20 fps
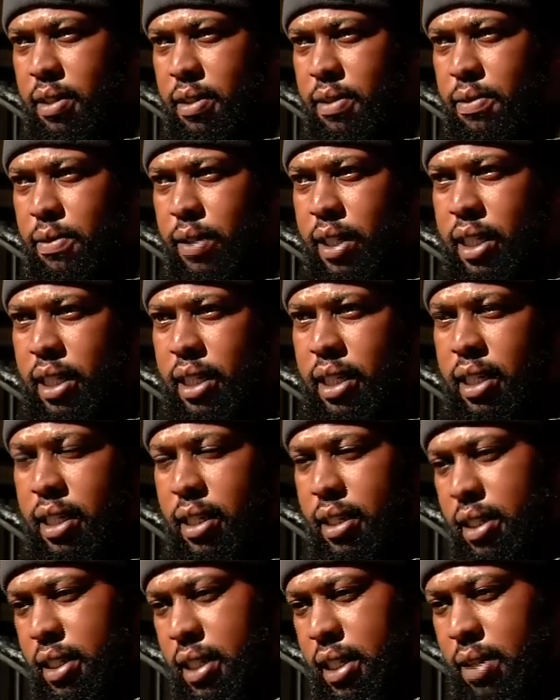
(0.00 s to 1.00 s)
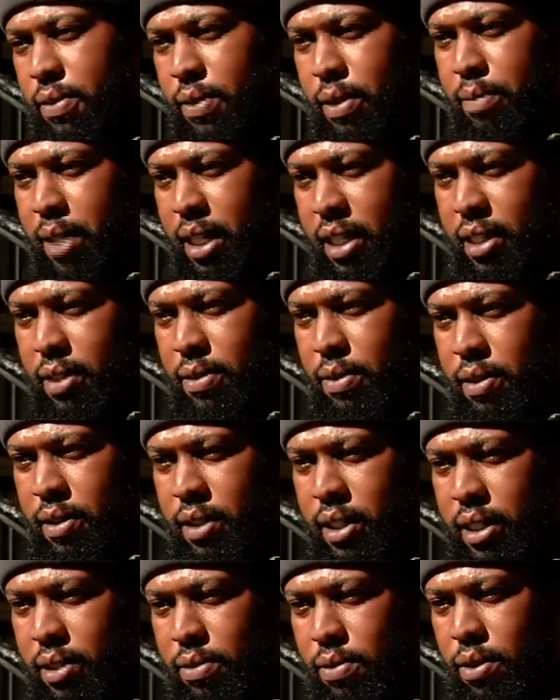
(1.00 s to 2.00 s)
when uh, our brother
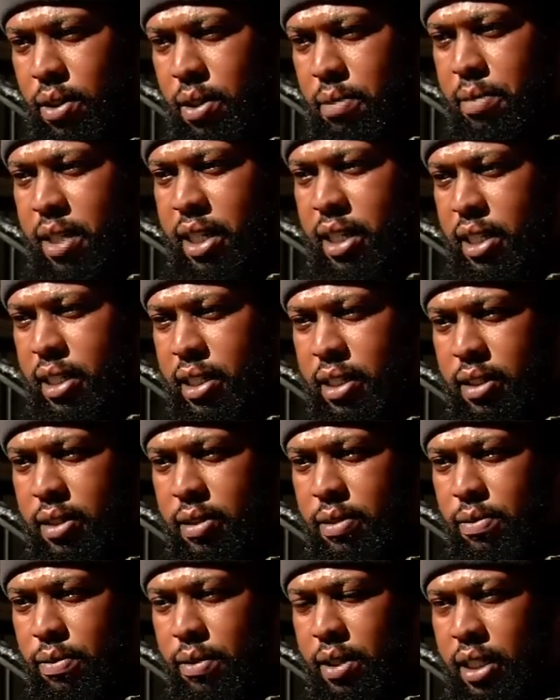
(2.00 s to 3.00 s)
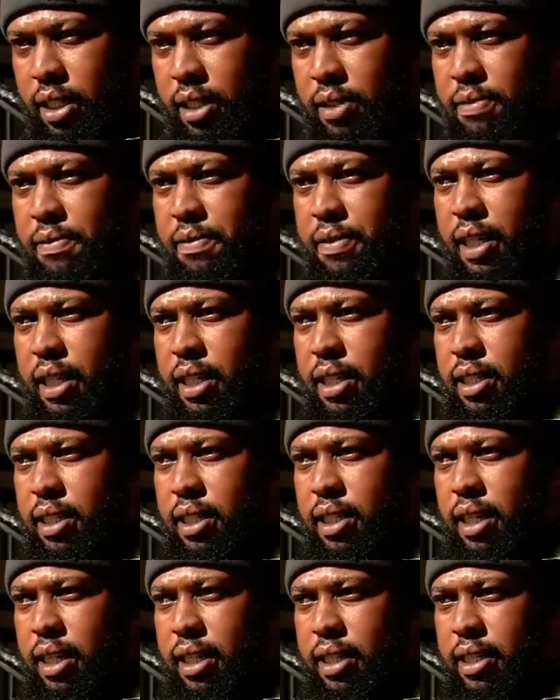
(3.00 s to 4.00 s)
uh, got bail, we
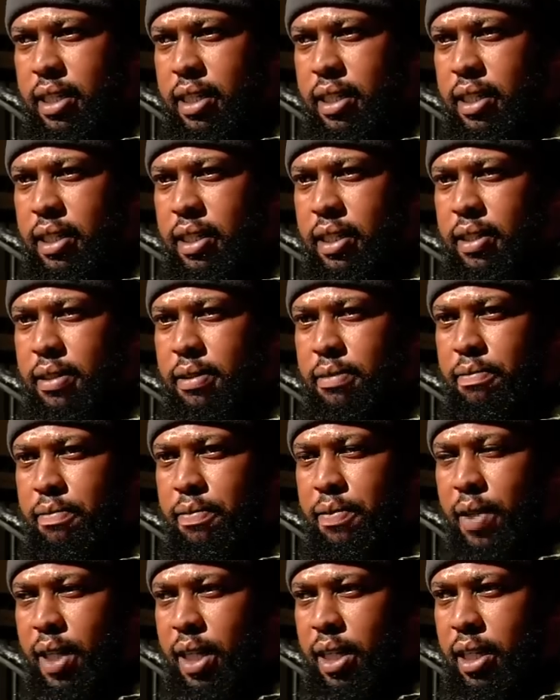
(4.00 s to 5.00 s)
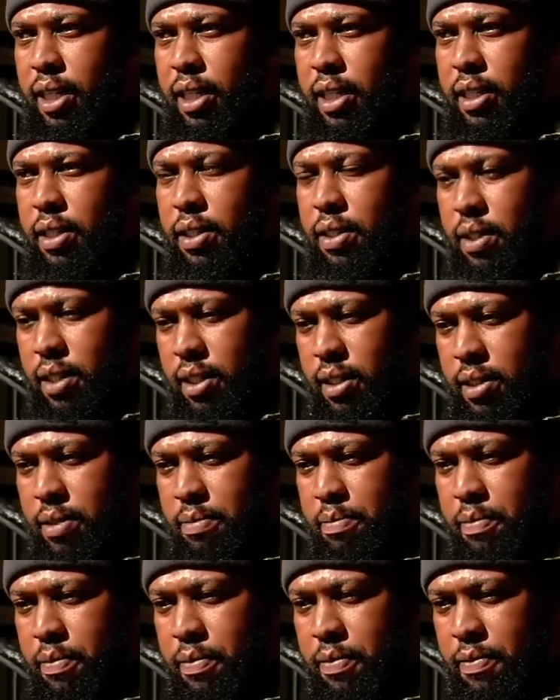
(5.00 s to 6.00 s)
felt that uh, uh, it is
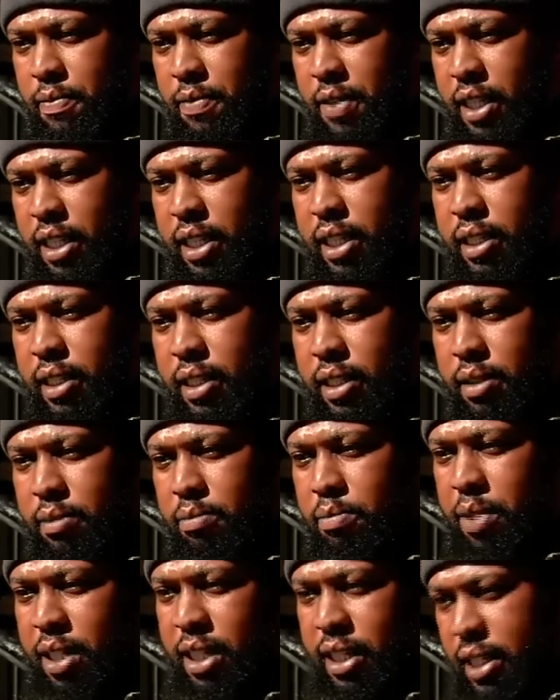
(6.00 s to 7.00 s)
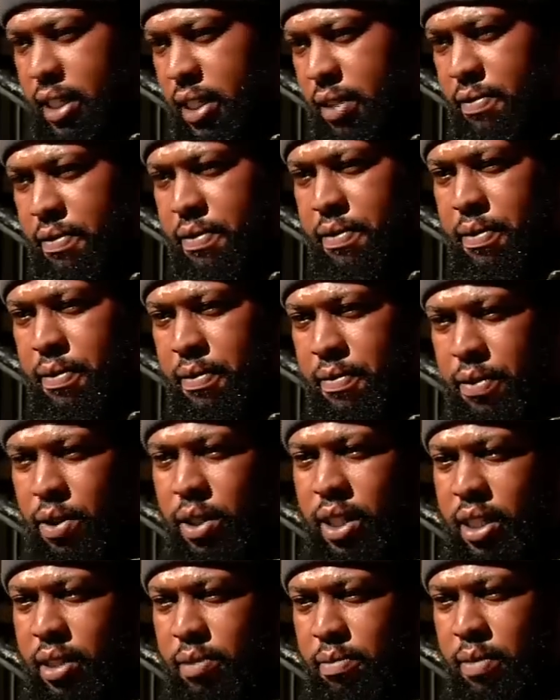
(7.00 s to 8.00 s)
very imperative for
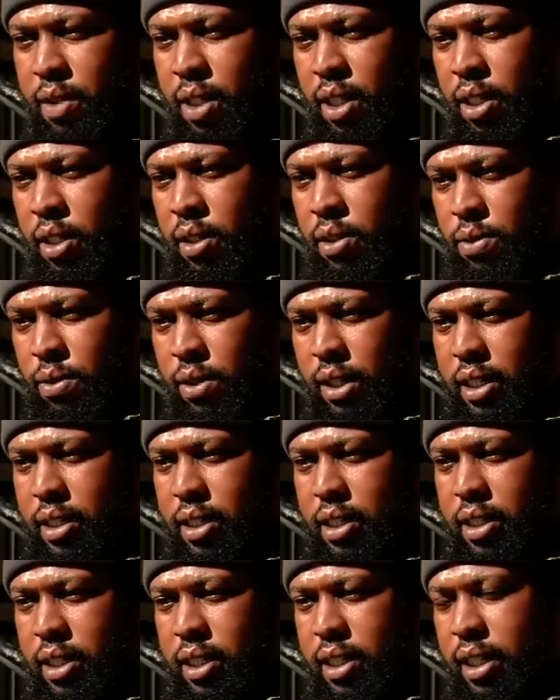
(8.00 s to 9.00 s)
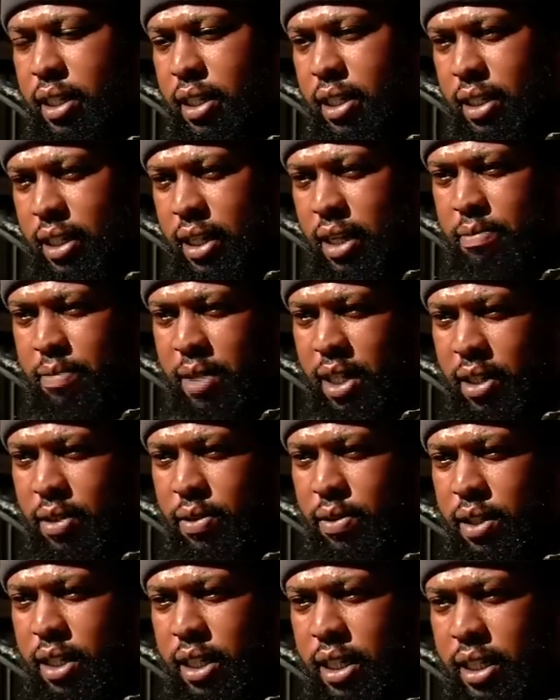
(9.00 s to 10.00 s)
him so that he can come
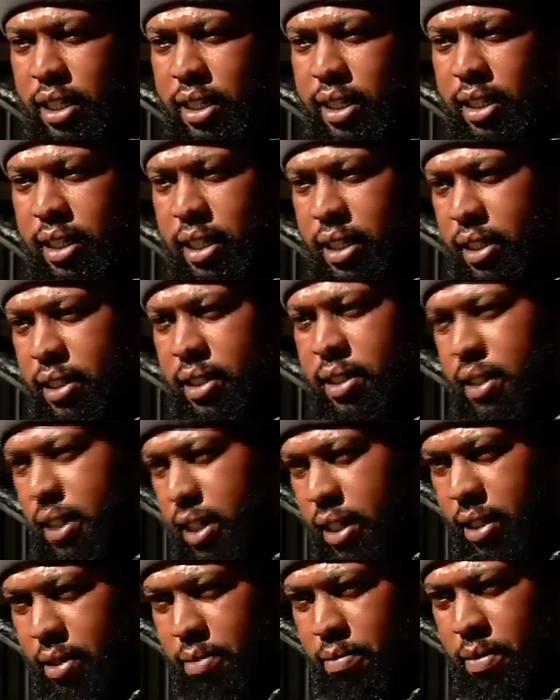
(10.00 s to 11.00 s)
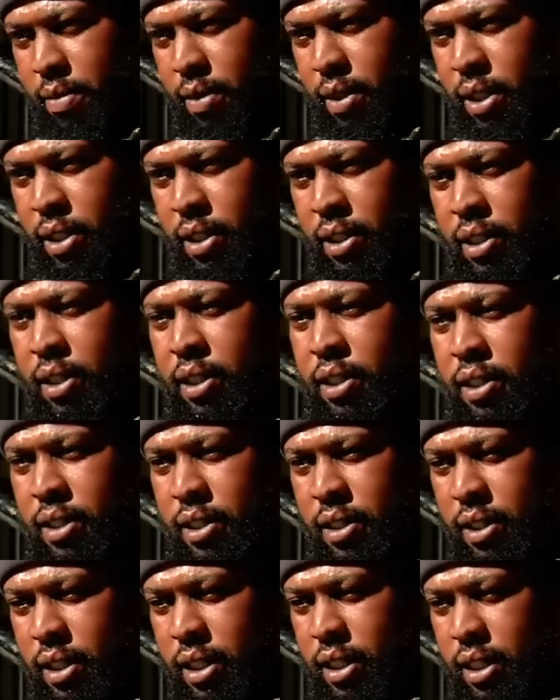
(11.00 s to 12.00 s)
out and clear his name.
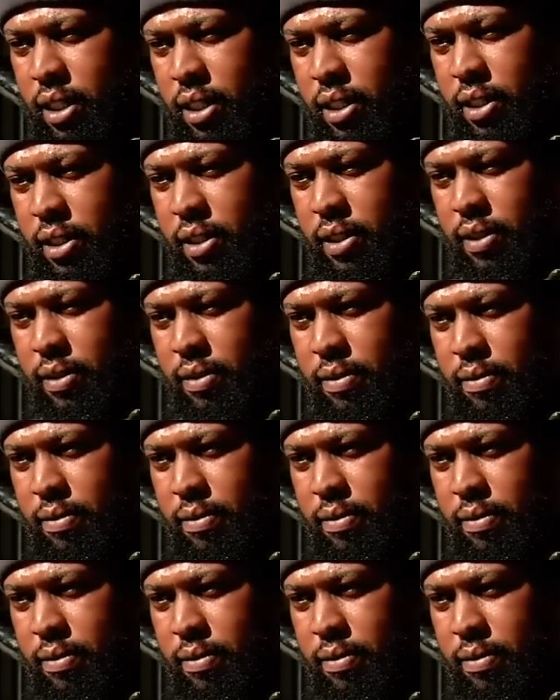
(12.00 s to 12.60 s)
Yes.